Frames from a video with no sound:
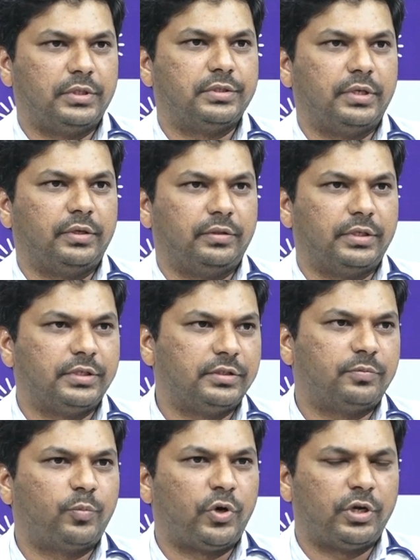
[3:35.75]
thing. This
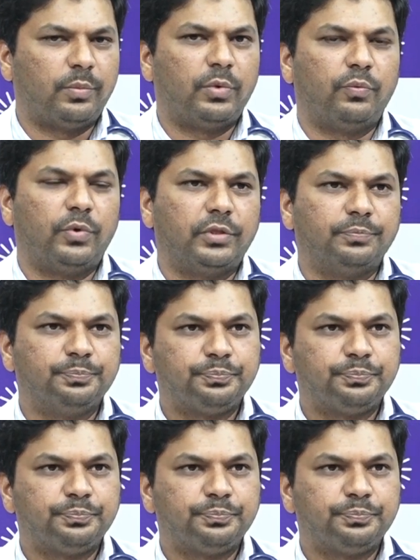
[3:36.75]
is point number one.